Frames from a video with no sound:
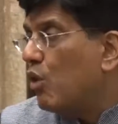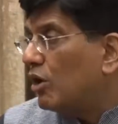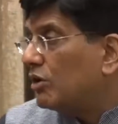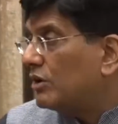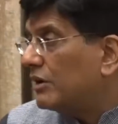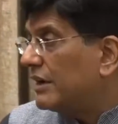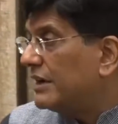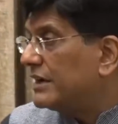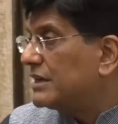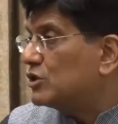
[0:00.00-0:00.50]

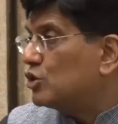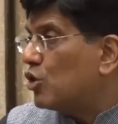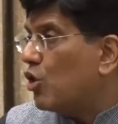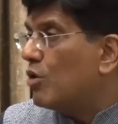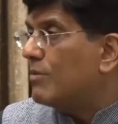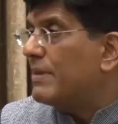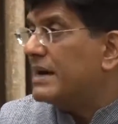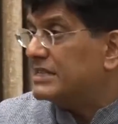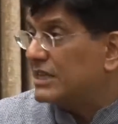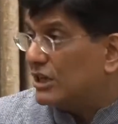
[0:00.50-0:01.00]
water in his
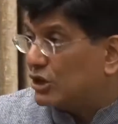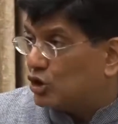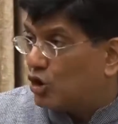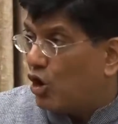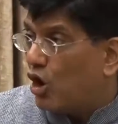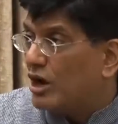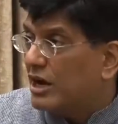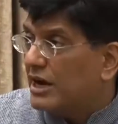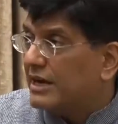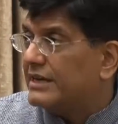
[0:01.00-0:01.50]
home, has a
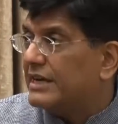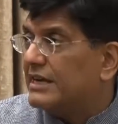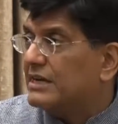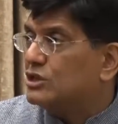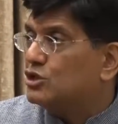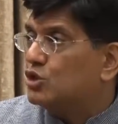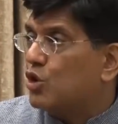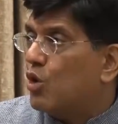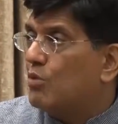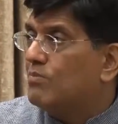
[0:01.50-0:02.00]
toilet in
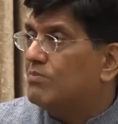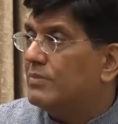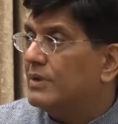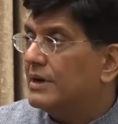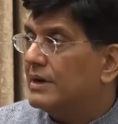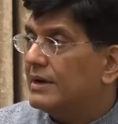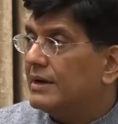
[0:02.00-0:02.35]
his home,